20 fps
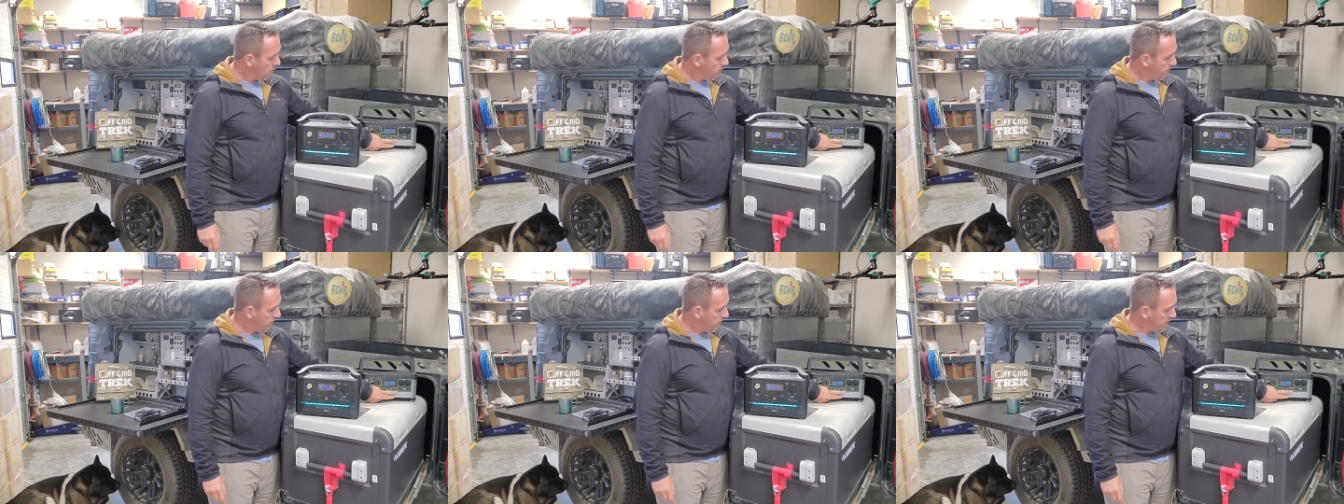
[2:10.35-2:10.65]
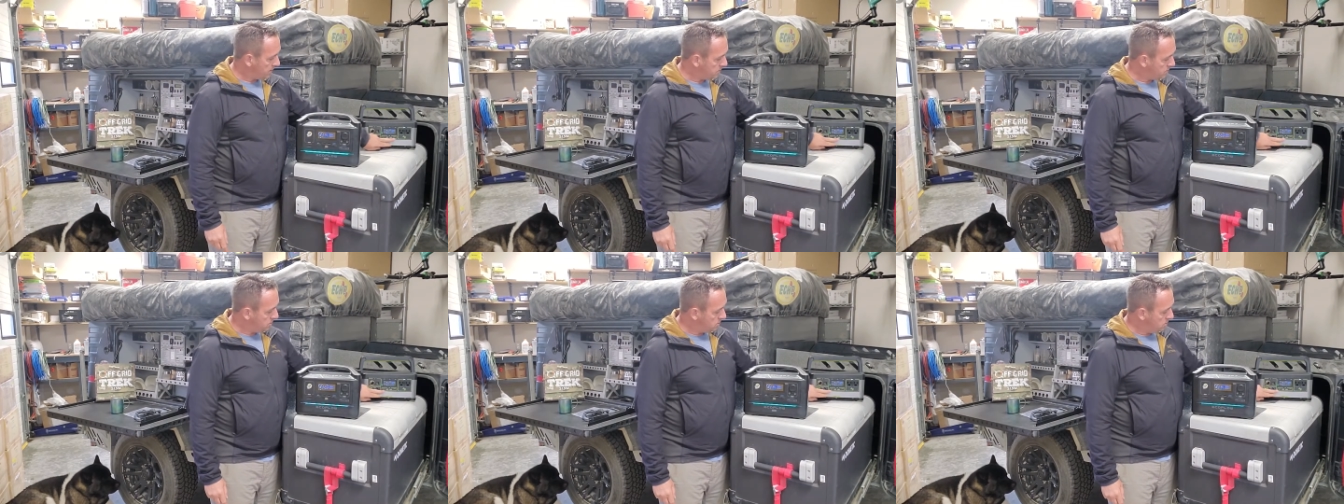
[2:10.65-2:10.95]
We've
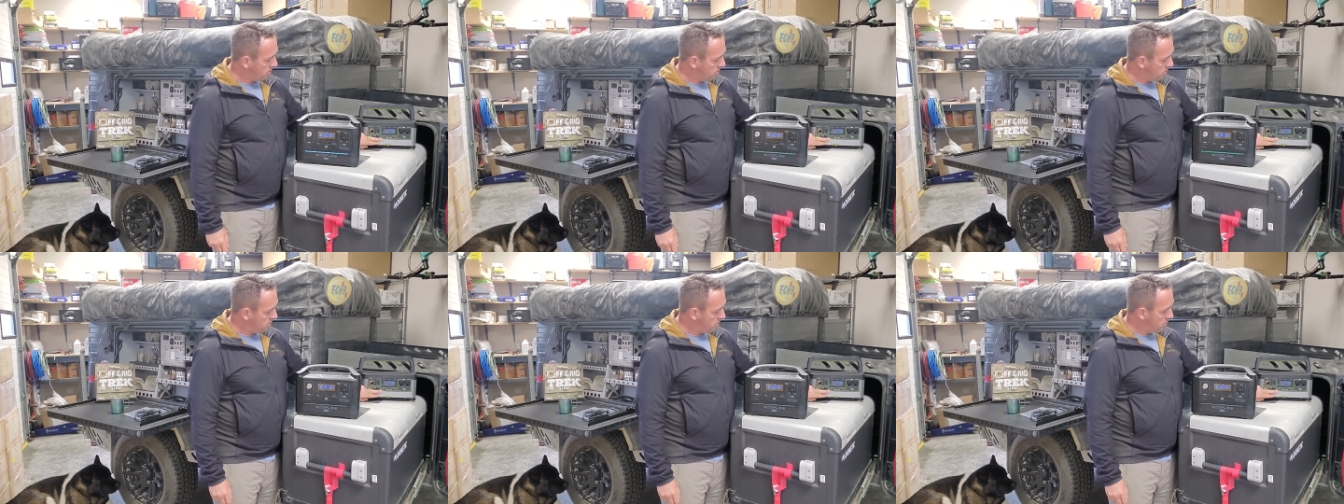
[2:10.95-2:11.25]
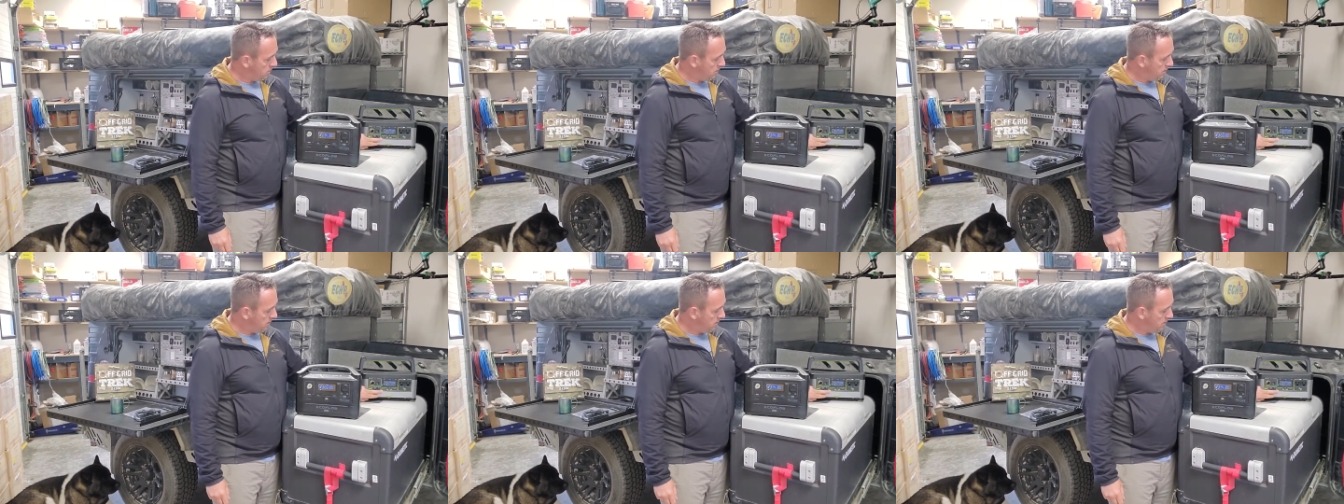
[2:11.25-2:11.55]
got
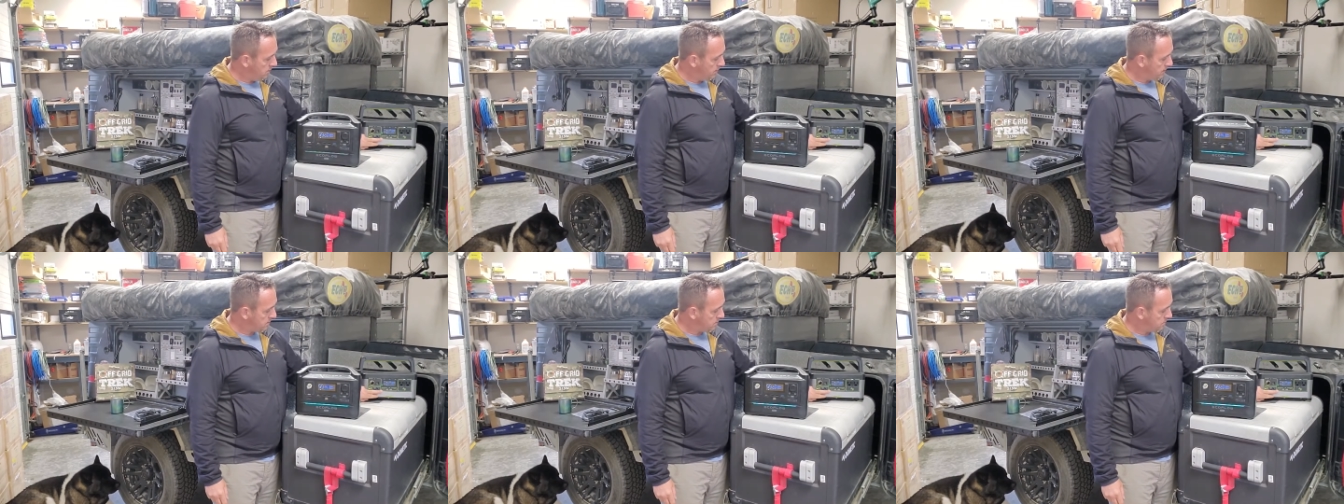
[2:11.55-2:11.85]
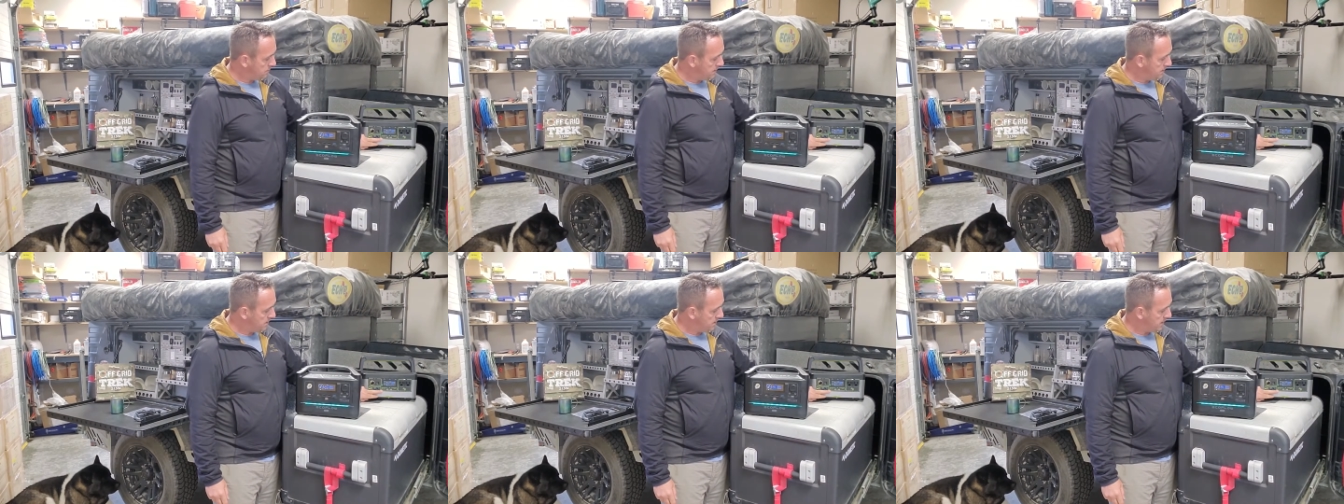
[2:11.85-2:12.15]
two
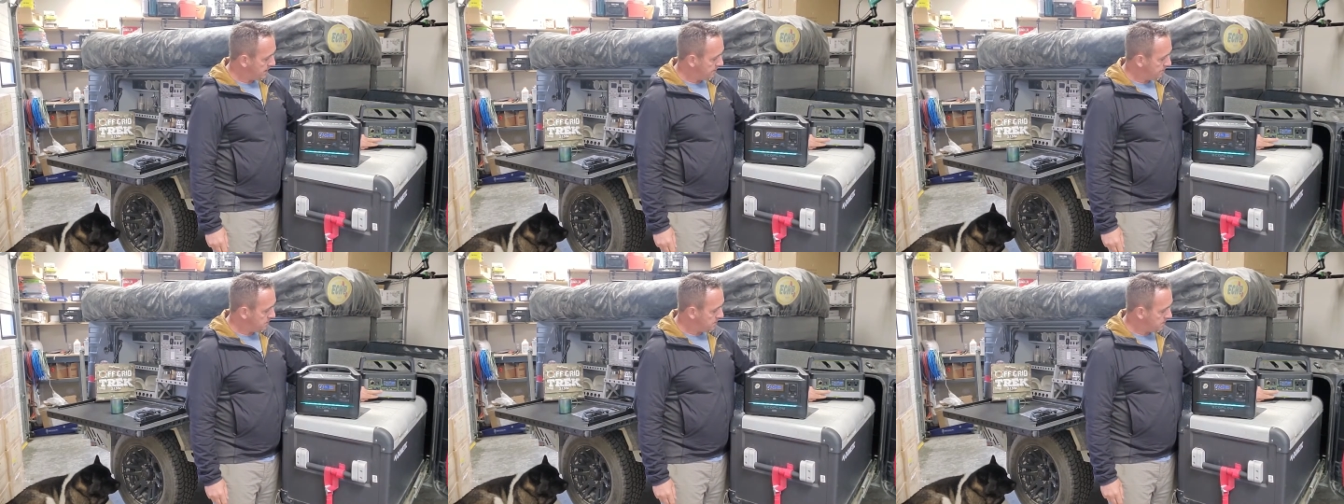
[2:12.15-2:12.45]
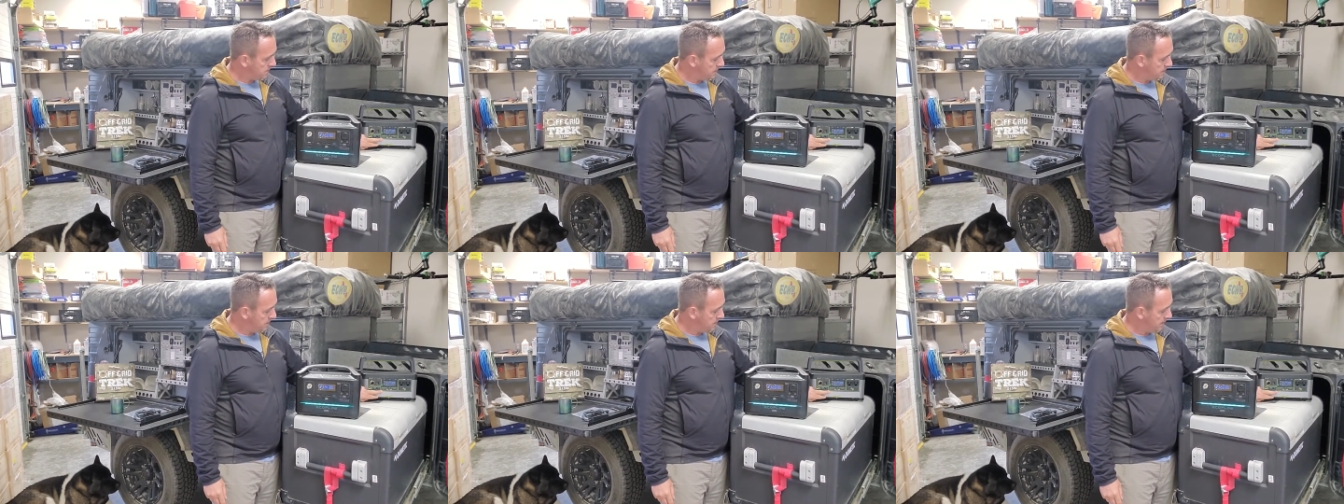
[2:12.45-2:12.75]
USB type
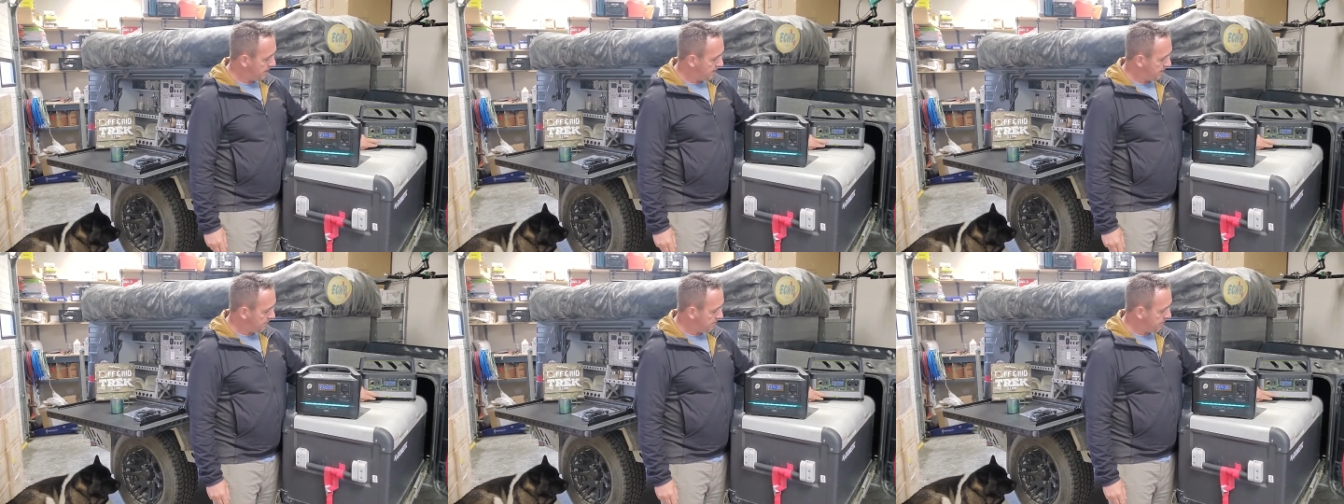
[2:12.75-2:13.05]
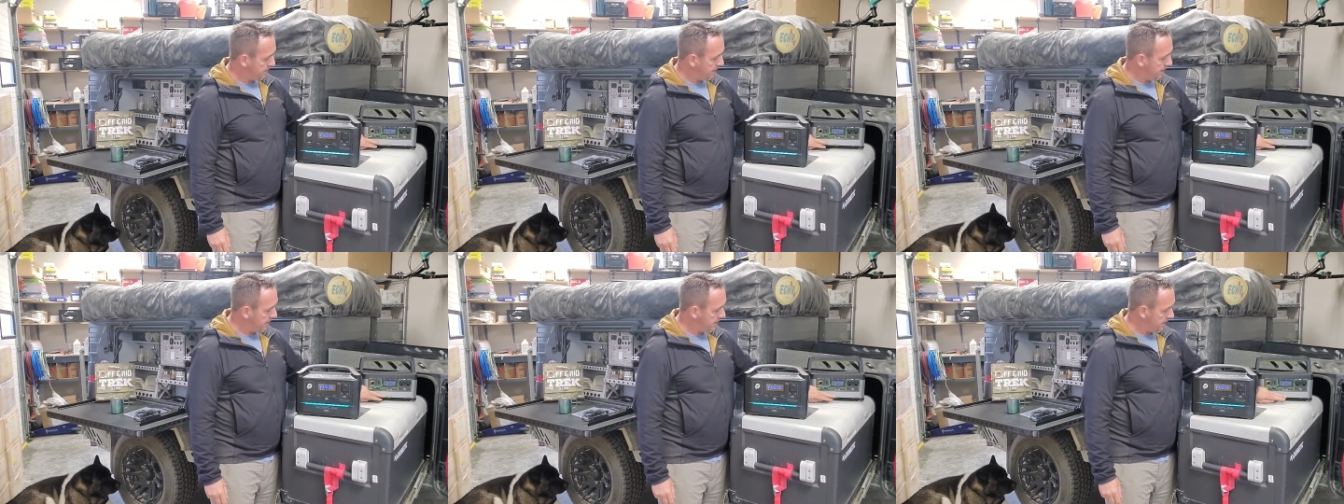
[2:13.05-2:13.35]
C and a
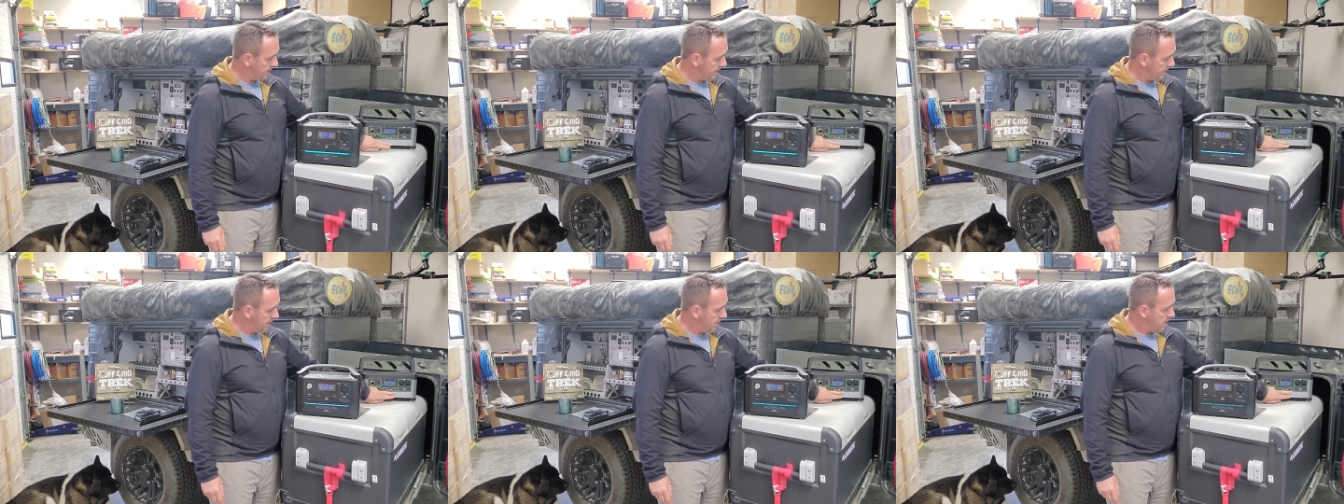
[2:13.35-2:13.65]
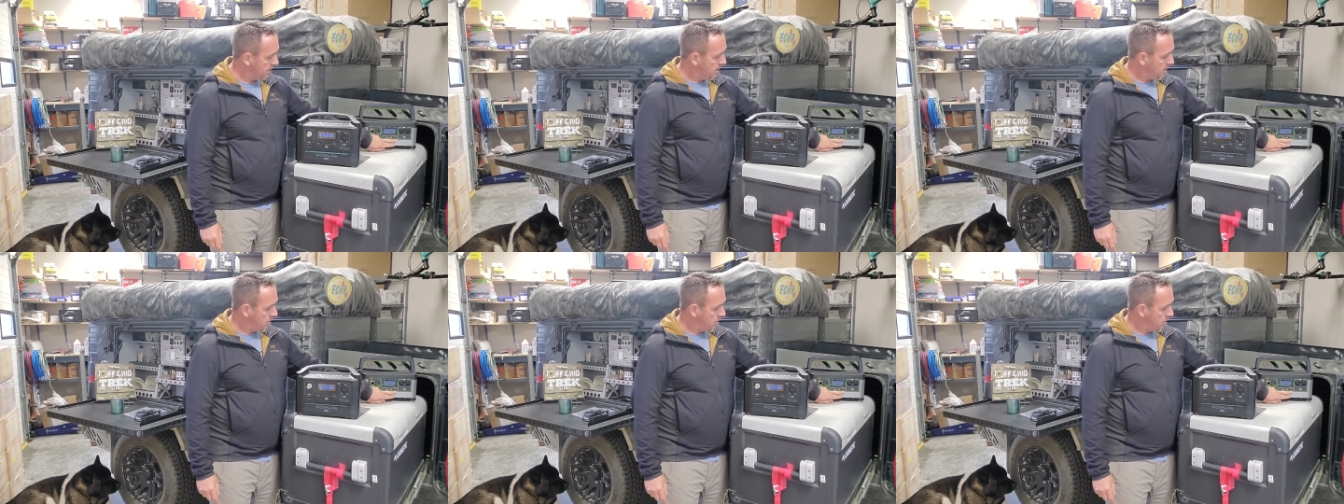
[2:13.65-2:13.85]
PD.